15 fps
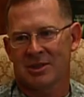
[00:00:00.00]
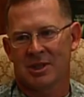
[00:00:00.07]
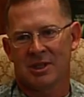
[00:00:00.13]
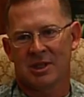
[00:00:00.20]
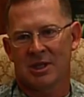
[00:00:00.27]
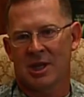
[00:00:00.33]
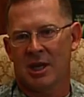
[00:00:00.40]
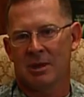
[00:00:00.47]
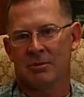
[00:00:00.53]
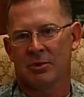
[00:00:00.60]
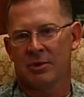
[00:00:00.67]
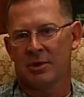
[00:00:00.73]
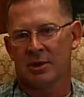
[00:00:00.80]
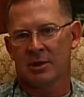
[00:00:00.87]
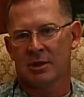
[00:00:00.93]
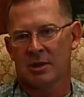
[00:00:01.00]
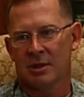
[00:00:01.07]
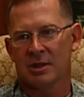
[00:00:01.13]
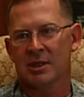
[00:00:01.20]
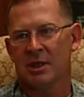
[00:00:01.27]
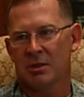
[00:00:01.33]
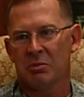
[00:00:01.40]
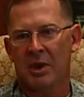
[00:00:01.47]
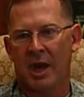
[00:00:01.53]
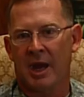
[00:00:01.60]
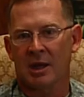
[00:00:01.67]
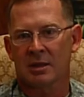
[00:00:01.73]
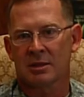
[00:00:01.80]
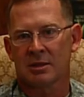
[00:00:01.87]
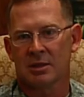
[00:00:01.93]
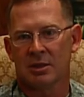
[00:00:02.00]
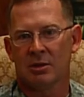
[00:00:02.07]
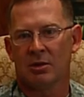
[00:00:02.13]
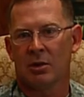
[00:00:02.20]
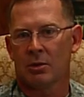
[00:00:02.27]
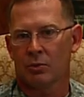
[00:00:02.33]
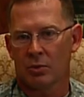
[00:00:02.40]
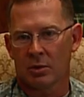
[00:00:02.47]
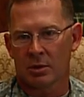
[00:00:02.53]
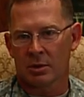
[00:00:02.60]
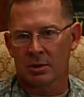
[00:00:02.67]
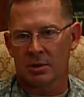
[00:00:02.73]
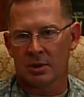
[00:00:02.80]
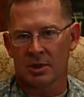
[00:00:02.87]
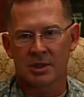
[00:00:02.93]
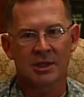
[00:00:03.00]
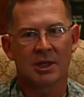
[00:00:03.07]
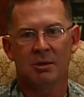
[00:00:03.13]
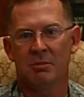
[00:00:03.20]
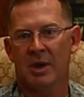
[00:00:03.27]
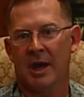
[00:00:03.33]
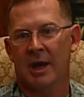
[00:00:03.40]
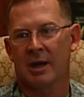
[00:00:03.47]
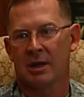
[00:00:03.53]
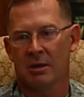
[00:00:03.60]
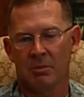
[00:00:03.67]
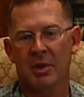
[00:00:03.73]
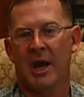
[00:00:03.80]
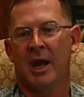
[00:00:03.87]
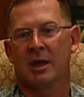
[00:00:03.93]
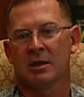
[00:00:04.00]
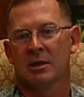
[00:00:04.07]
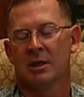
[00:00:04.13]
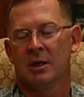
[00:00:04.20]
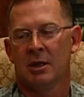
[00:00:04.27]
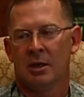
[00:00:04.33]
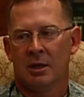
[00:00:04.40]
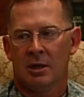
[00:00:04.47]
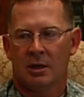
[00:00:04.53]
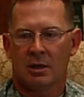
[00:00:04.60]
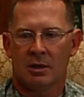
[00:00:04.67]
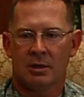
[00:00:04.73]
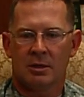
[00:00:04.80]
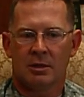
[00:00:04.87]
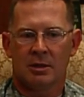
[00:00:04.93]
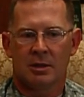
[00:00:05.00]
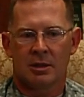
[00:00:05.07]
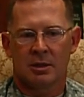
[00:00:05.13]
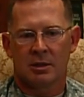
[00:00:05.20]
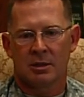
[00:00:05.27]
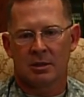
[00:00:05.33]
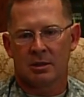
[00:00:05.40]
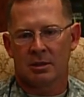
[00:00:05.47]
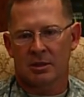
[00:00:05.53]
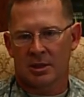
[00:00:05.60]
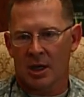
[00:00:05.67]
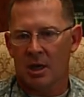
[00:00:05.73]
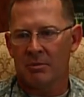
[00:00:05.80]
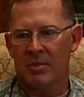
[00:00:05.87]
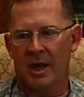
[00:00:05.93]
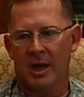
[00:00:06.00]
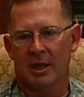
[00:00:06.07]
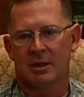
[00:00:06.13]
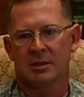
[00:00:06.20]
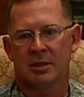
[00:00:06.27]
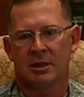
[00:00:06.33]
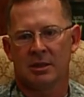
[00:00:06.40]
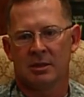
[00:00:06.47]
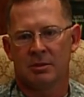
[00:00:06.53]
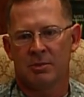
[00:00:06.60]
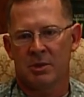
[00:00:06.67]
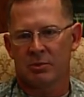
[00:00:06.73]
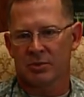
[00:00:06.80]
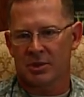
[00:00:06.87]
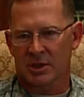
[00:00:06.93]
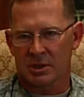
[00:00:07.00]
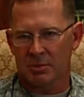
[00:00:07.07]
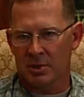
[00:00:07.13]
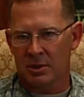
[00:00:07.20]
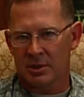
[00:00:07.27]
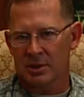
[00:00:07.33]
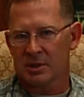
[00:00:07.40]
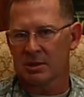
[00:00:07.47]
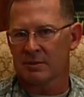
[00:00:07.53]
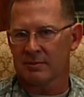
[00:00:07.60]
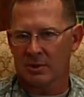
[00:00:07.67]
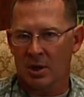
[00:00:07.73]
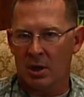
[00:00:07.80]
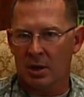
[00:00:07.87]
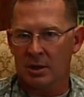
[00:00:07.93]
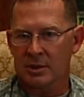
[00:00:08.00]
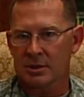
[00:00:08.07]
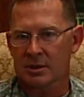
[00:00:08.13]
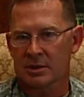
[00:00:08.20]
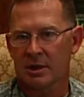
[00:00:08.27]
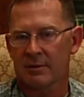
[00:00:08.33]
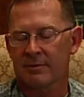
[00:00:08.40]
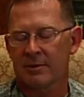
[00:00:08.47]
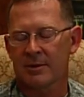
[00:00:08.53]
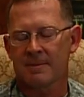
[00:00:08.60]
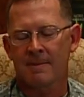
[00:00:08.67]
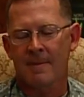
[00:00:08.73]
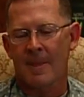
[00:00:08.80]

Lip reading: it's undeniable. There is an impact, you know, on war. There is an impact on the combat and people's experiences of loss and suffering.